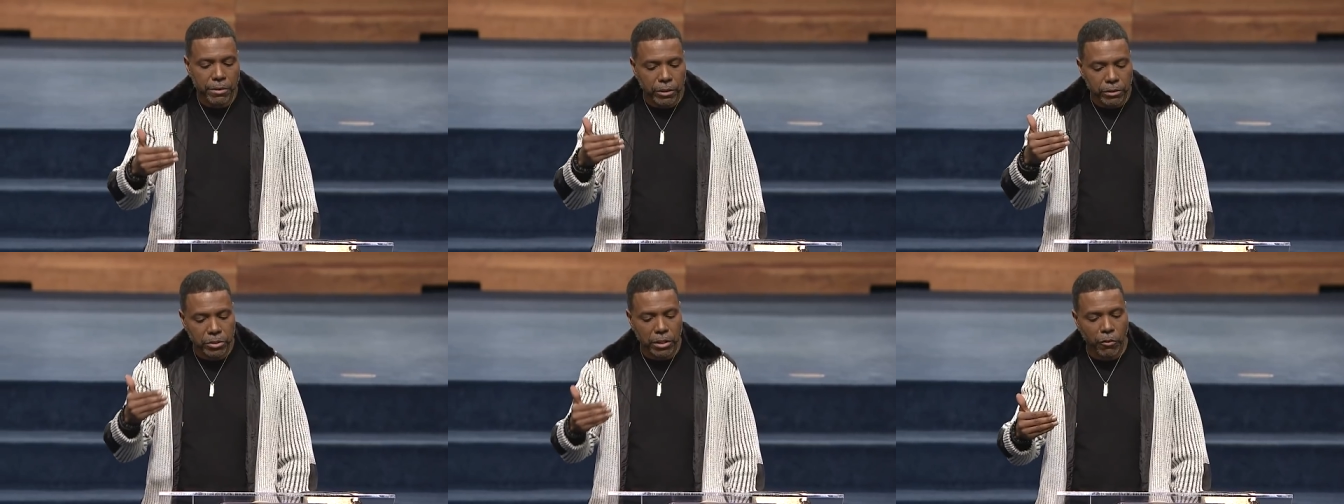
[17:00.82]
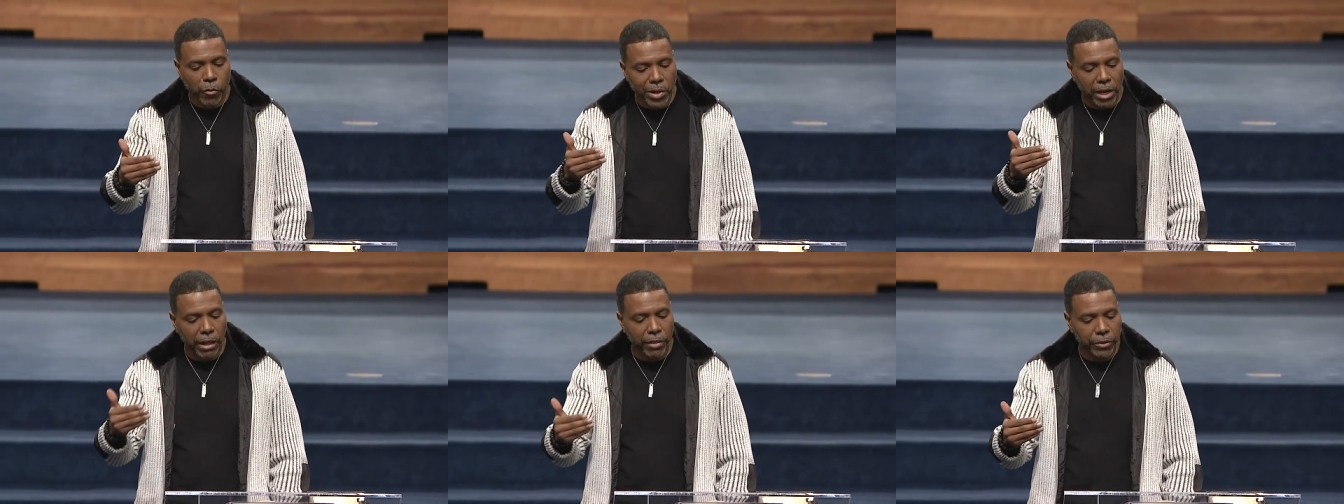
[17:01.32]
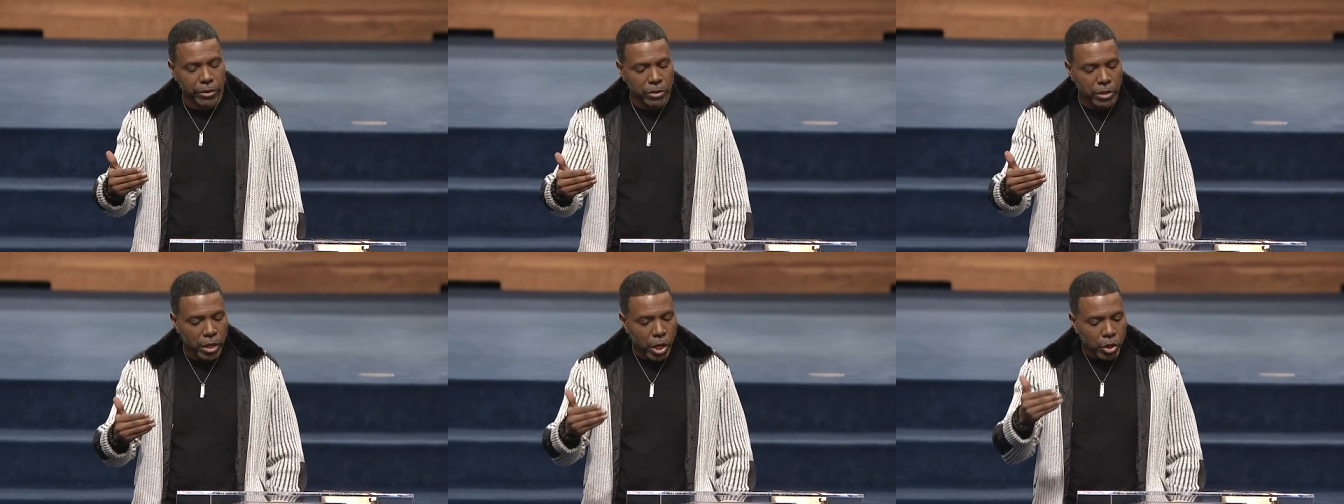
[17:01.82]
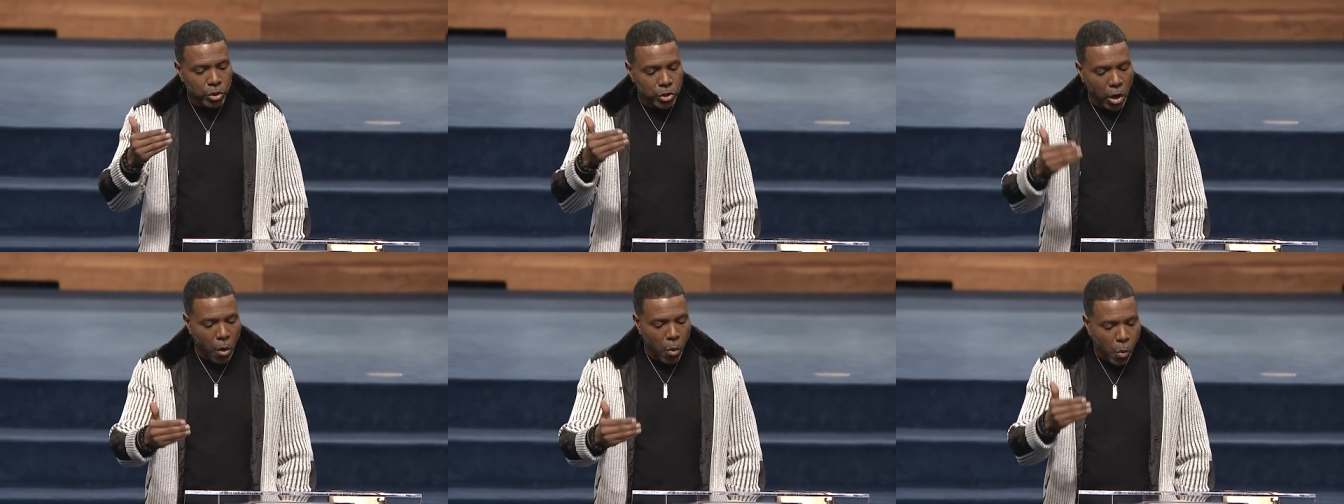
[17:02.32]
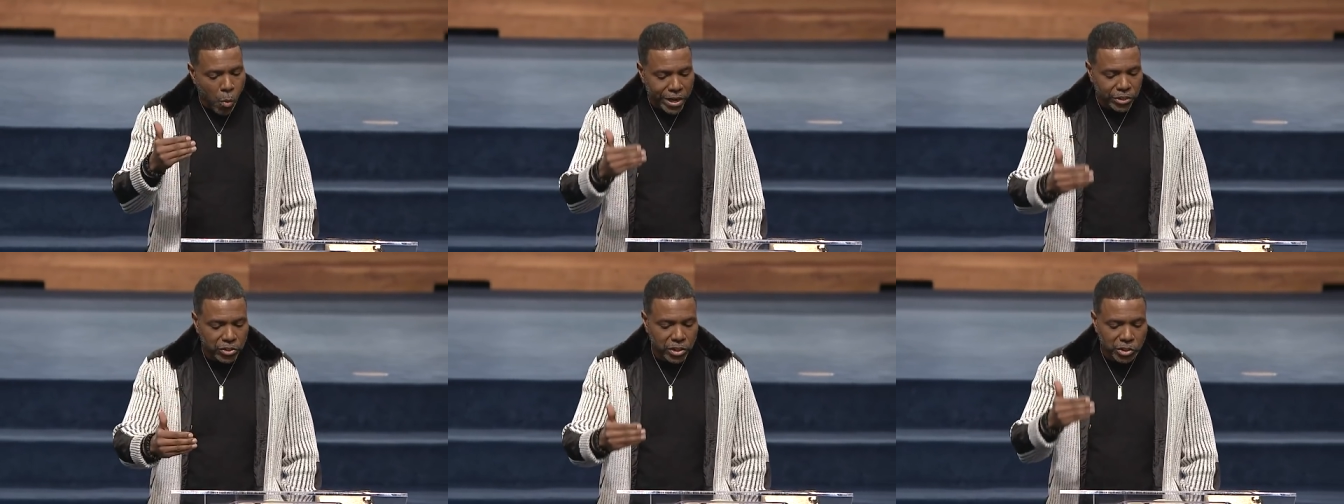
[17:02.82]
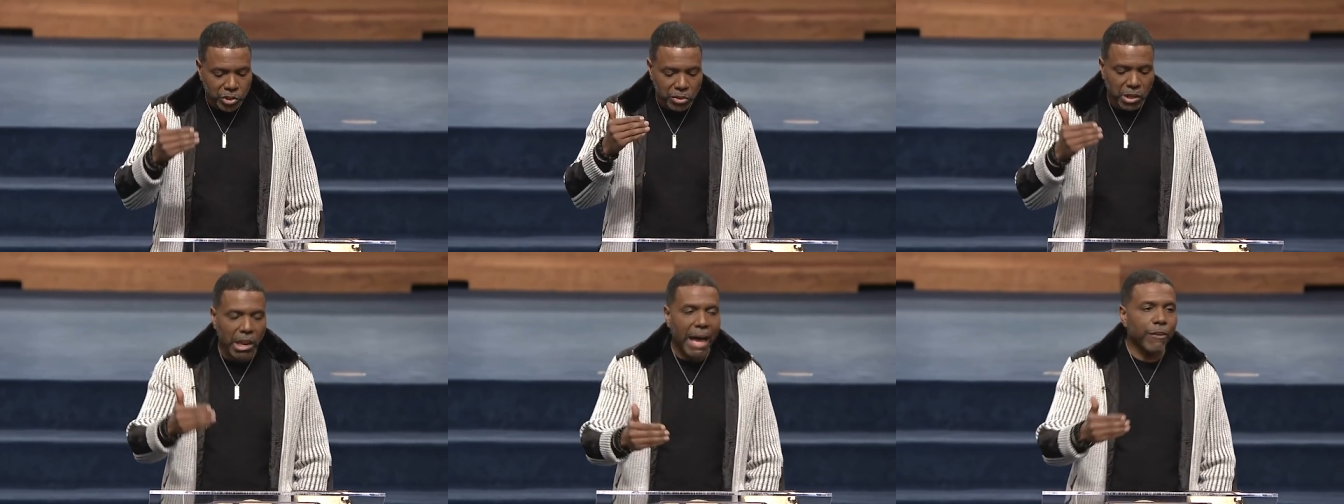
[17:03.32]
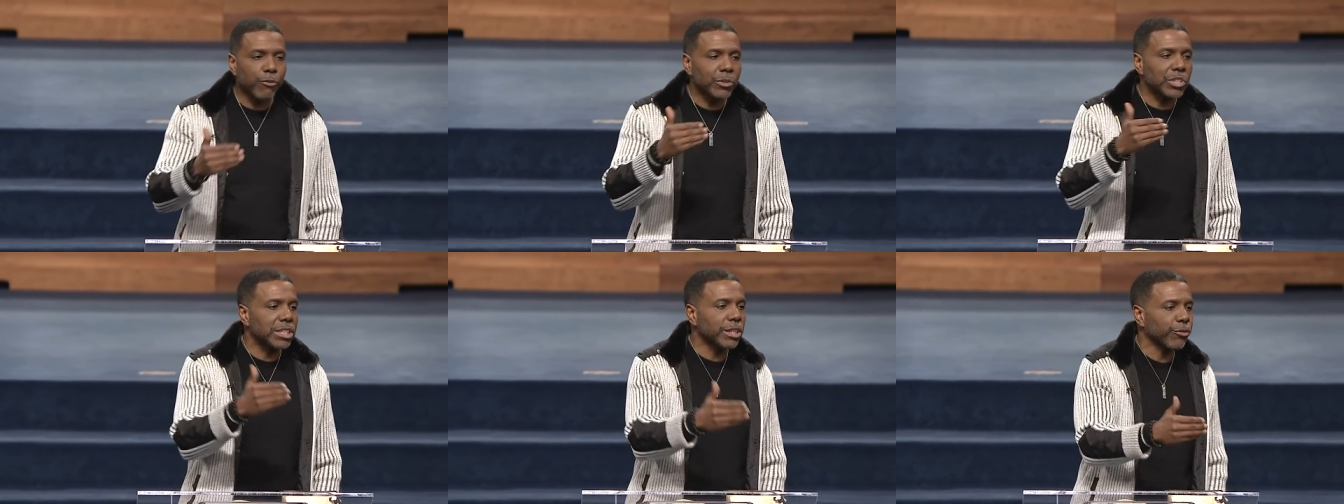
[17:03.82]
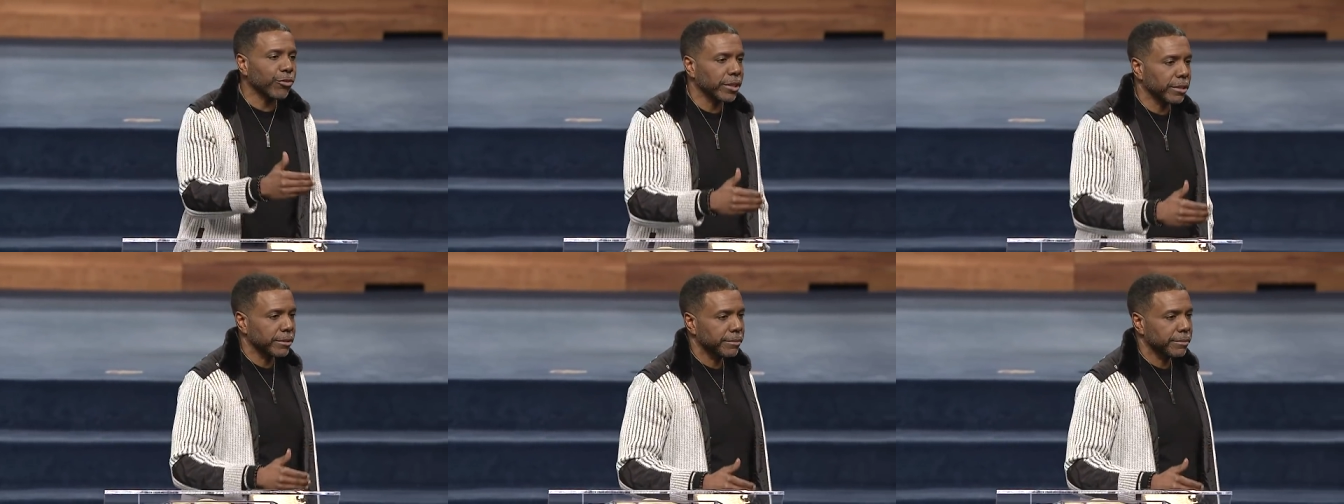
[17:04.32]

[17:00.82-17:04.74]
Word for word: yourself with others. Don't wish that your life was different.